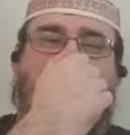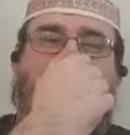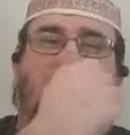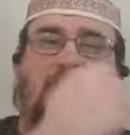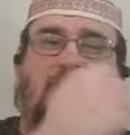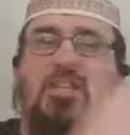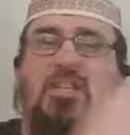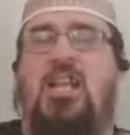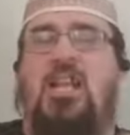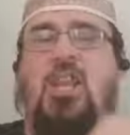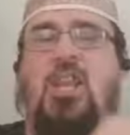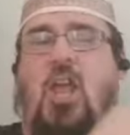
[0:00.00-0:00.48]

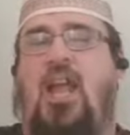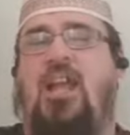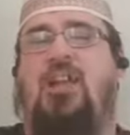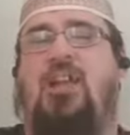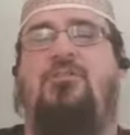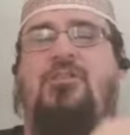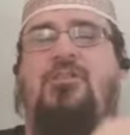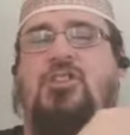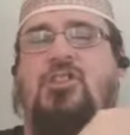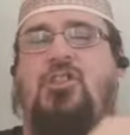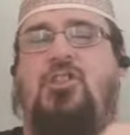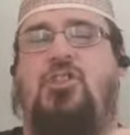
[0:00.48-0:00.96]
honest. I
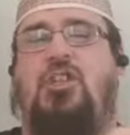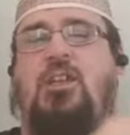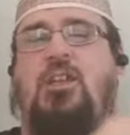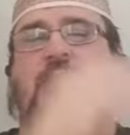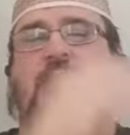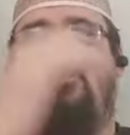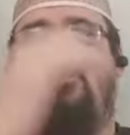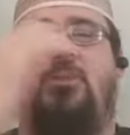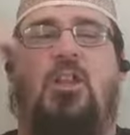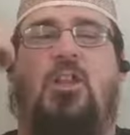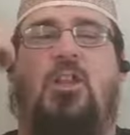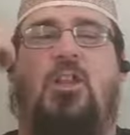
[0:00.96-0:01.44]
like fish and
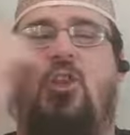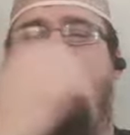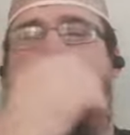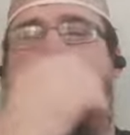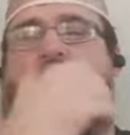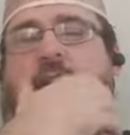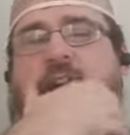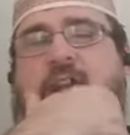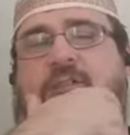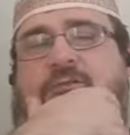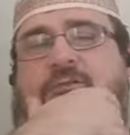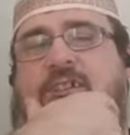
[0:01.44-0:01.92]
chips, but
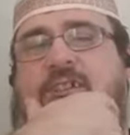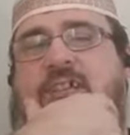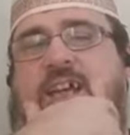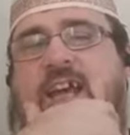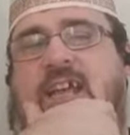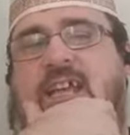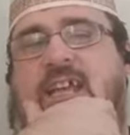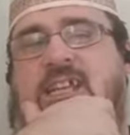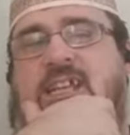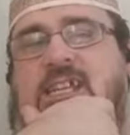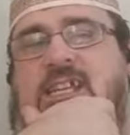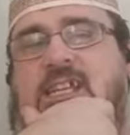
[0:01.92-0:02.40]
not every
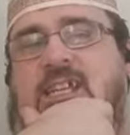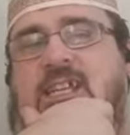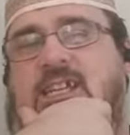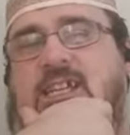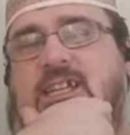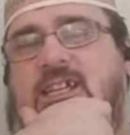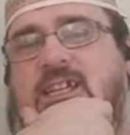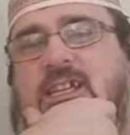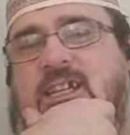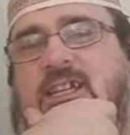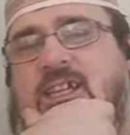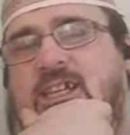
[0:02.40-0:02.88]
day.
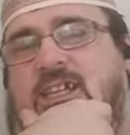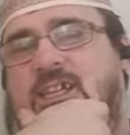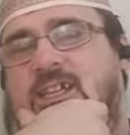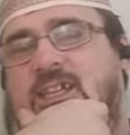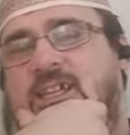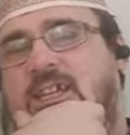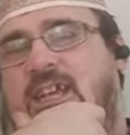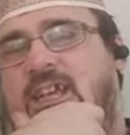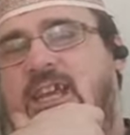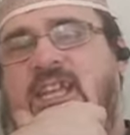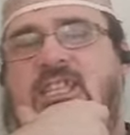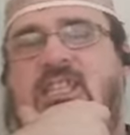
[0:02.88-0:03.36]

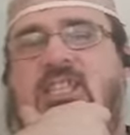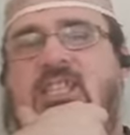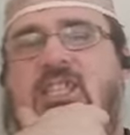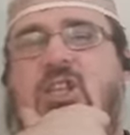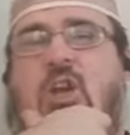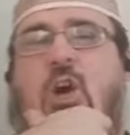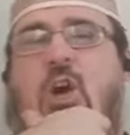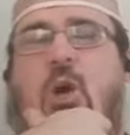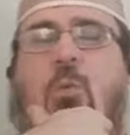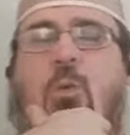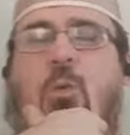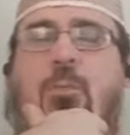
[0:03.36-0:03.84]
It's
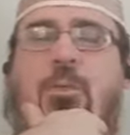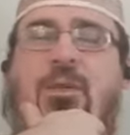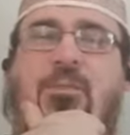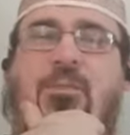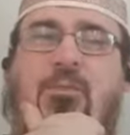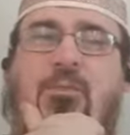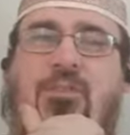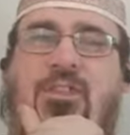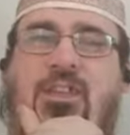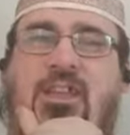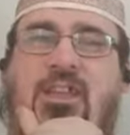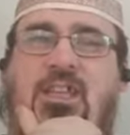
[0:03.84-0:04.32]
not what
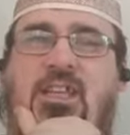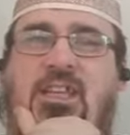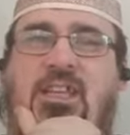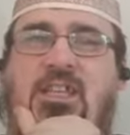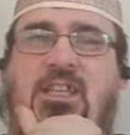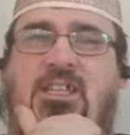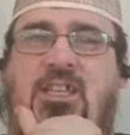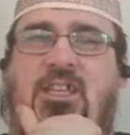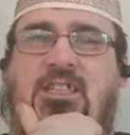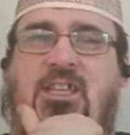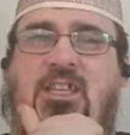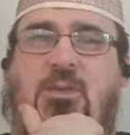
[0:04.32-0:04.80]
people think it
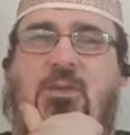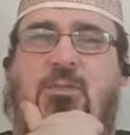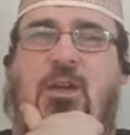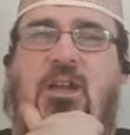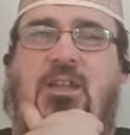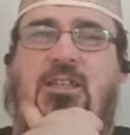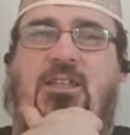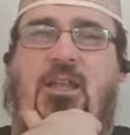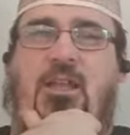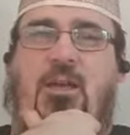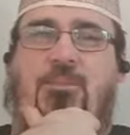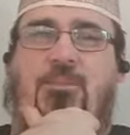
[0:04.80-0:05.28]
is. I don't.
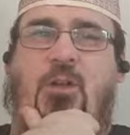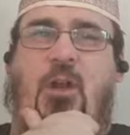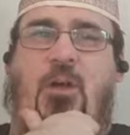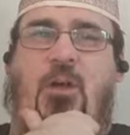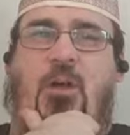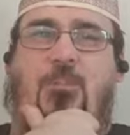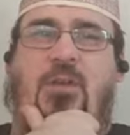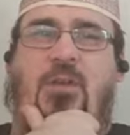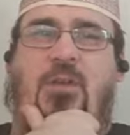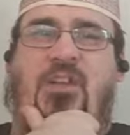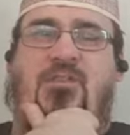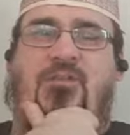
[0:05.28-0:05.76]
I, I'm not
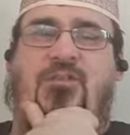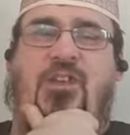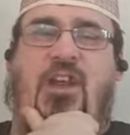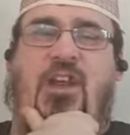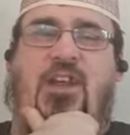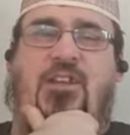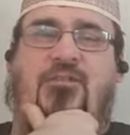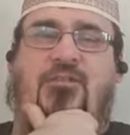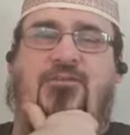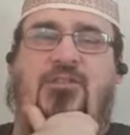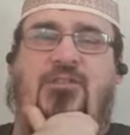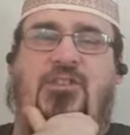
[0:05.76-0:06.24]
a big
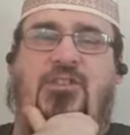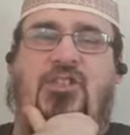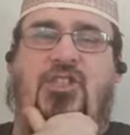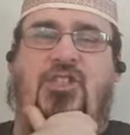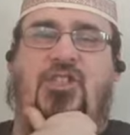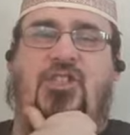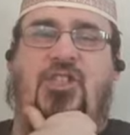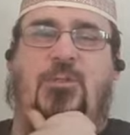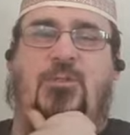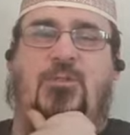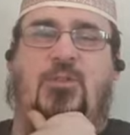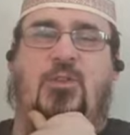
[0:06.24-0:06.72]
fan of fish
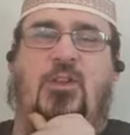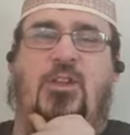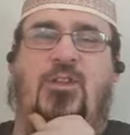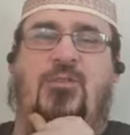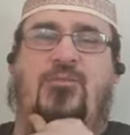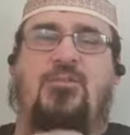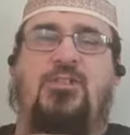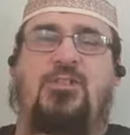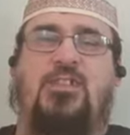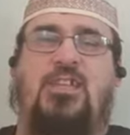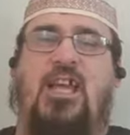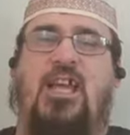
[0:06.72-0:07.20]
and chips on
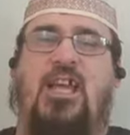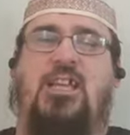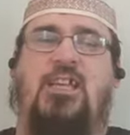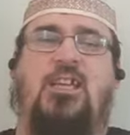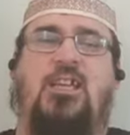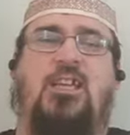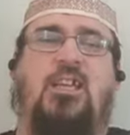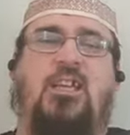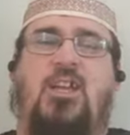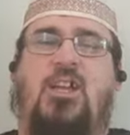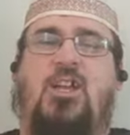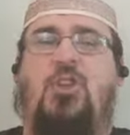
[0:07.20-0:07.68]
every day.
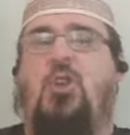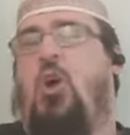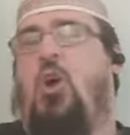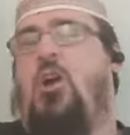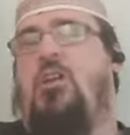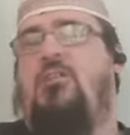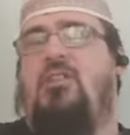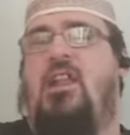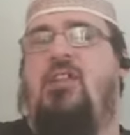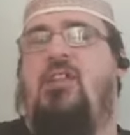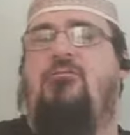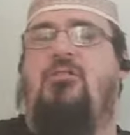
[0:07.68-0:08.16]
Not
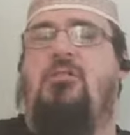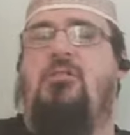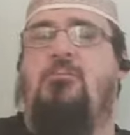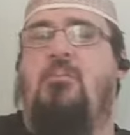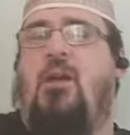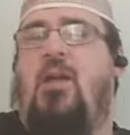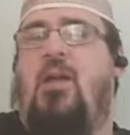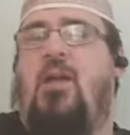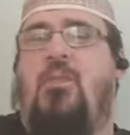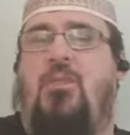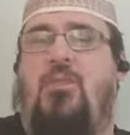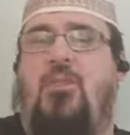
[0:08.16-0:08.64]
even every
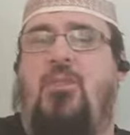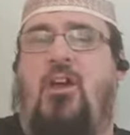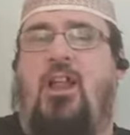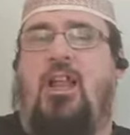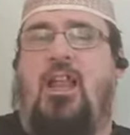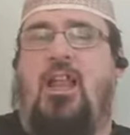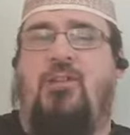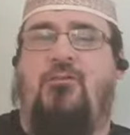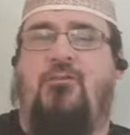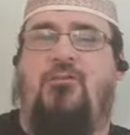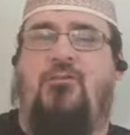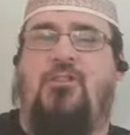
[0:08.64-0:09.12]
month. I'll
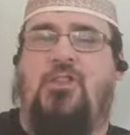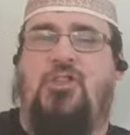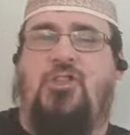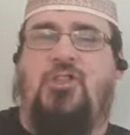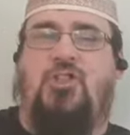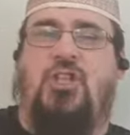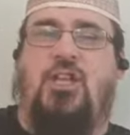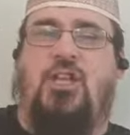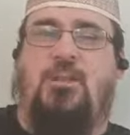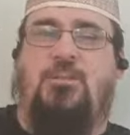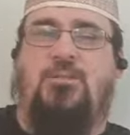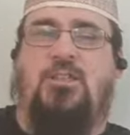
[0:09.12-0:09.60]
have fish
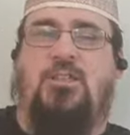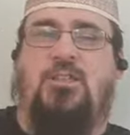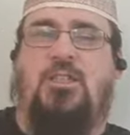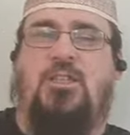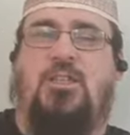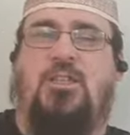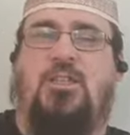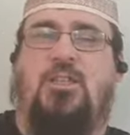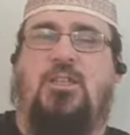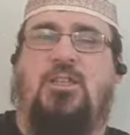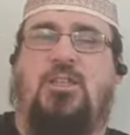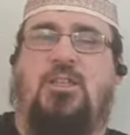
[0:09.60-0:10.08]
and chips.
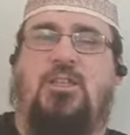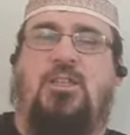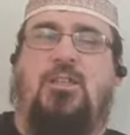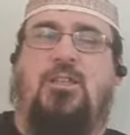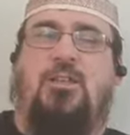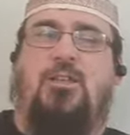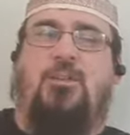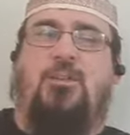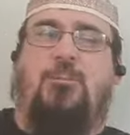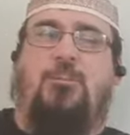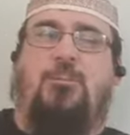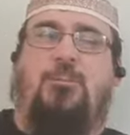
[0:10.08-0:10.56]

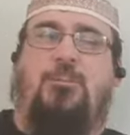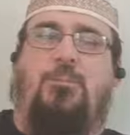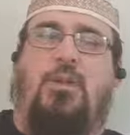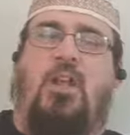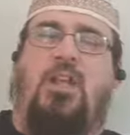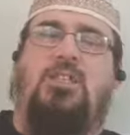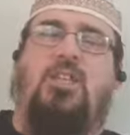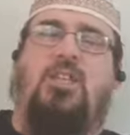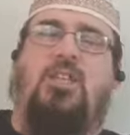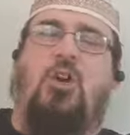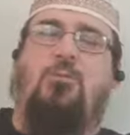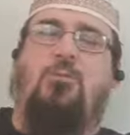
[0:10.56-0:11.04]
But
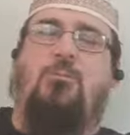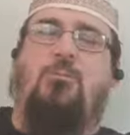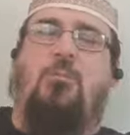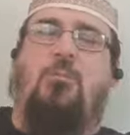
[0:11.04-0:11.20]
I don't